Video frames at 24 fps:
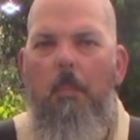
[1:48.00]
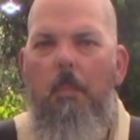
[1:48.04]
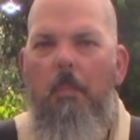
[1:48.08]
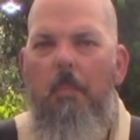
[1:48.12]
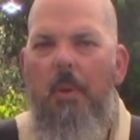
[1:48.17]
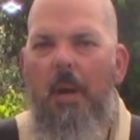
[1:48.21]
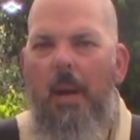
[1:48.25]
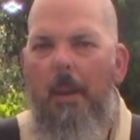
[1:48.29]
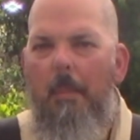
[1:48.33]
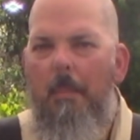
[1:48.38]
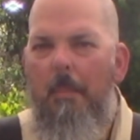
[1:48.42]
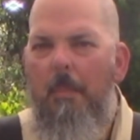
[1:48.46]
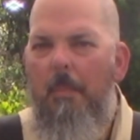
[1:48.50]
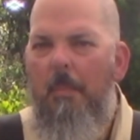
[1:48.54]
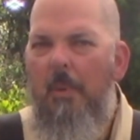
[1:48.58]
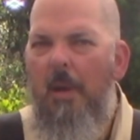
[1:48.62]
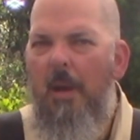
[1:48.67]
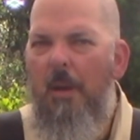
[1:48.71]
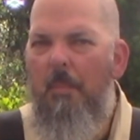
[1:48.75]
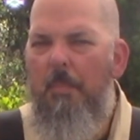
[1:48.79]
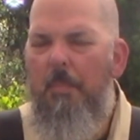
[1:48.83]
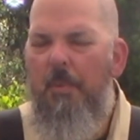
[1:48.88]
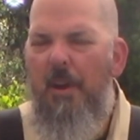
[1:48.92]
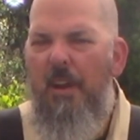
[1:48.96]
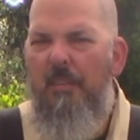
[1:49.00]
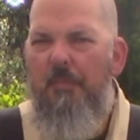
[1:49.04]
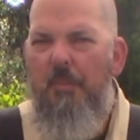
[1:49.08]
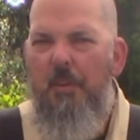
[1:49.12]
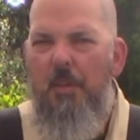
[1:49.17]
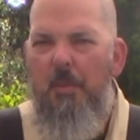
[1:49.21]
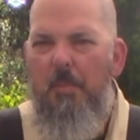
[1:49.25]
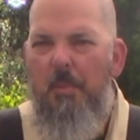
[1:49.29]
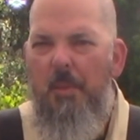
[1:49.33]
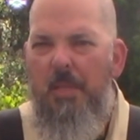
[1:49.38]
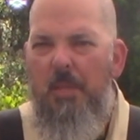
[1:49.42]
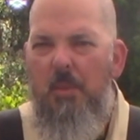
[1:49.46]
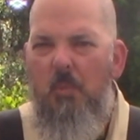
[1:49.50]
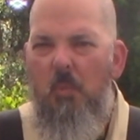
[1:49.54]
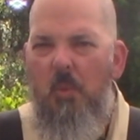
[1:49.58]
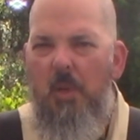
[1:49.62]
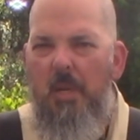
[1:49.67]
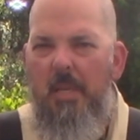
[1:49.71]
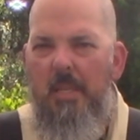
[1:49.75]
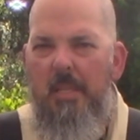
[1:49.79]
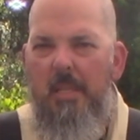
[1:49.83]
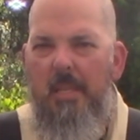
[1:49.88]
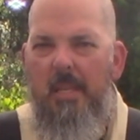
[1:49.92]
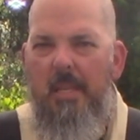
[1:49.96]
Preferably
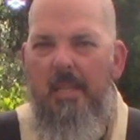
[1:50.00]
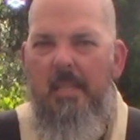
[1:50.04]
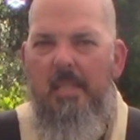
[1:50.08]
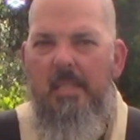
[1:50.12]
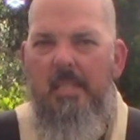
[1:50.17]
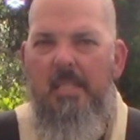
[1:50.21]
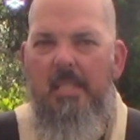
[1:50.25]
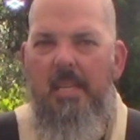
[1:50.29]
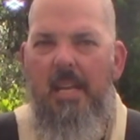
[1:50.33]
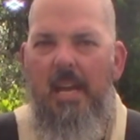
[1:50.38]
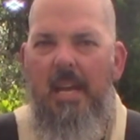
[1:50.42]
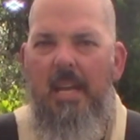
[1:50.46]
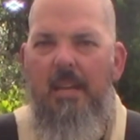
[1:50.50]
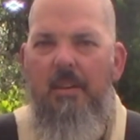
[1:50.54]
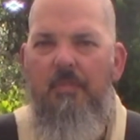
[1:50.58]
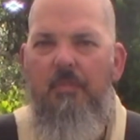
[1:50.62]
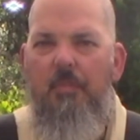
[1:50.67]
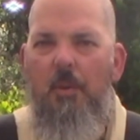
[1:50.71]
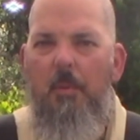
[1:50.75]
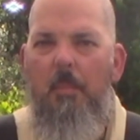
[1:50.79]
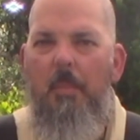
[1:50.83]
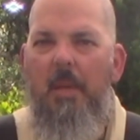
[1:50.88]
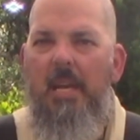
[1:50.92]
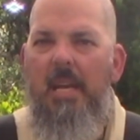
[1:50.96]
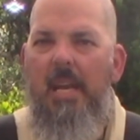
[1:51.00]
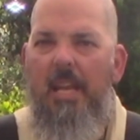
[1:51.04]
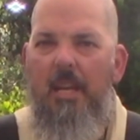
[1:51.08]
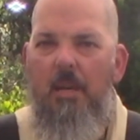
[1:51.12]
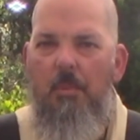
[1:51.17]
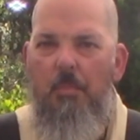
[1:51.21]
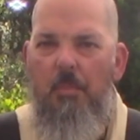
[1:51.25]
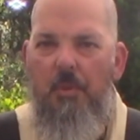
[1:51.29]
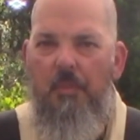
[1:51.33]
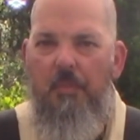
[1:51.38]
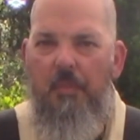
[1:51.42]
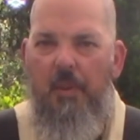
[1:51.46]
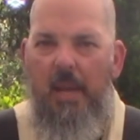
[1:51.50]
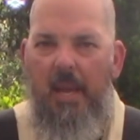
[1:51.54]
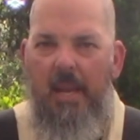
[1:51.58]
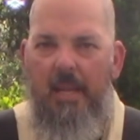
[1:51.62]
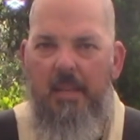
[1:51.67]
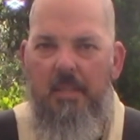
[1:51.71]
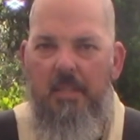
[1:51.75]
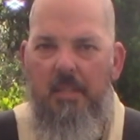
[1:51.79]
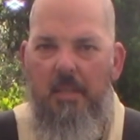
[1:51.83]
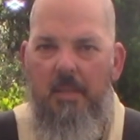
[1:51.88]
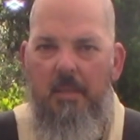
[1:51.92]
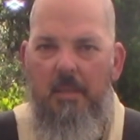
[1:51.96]
one that is not from an animal
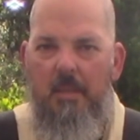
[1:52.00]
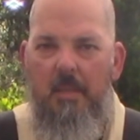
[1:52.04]
fat.